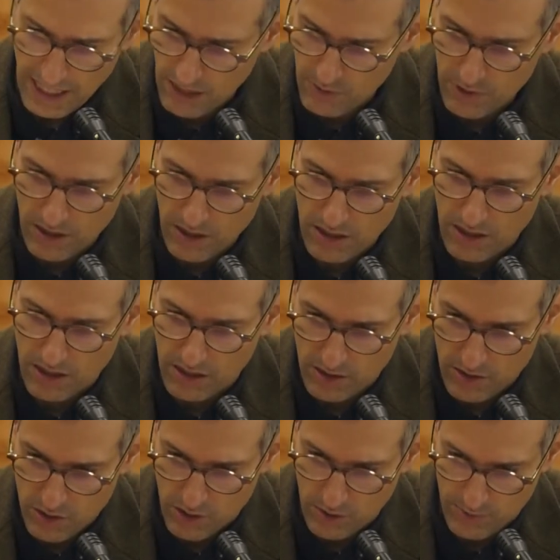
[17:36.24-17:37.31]
I will
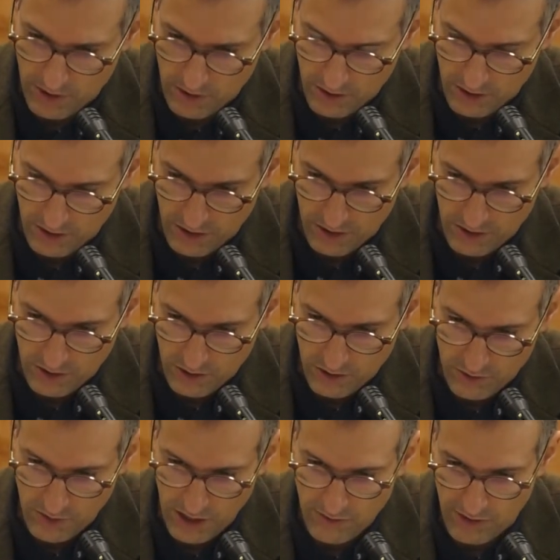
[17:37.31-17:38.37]
stop in
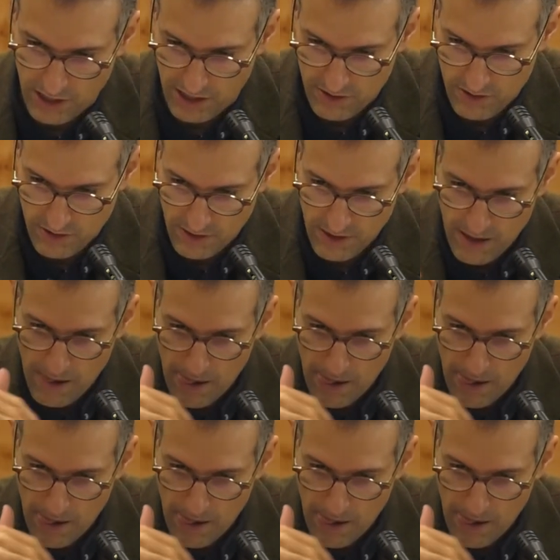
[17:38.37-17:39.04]
5 lines.